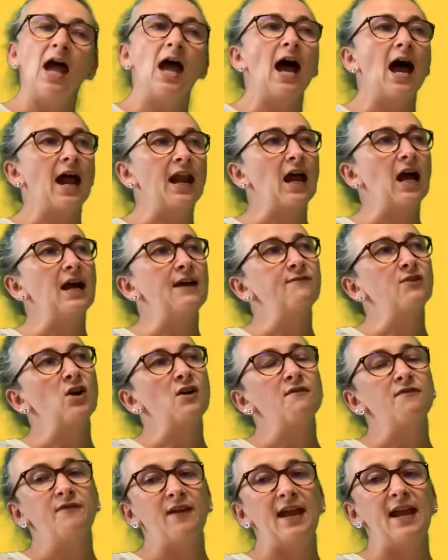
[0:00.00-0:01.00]
And I've got
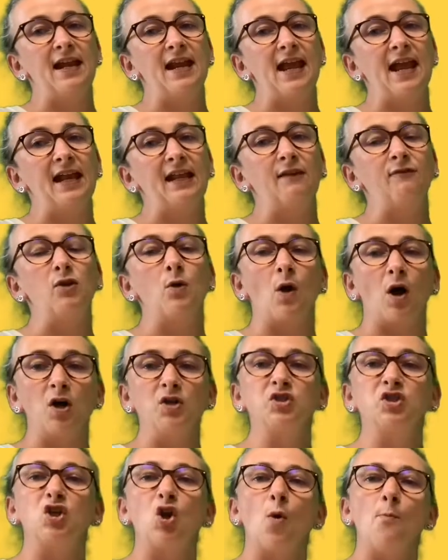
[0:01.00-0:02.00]
a feeling if you
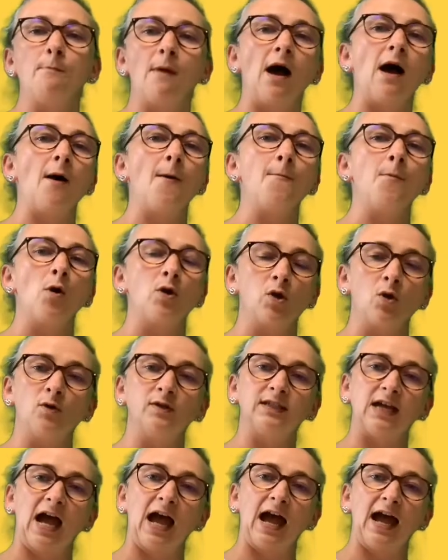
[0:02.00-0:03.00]
ask your mum or your
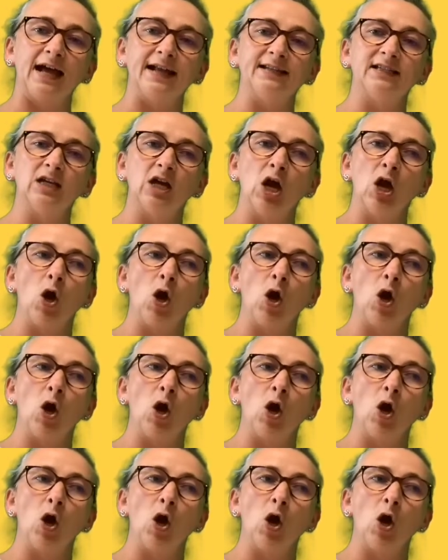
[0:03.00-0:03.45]
dad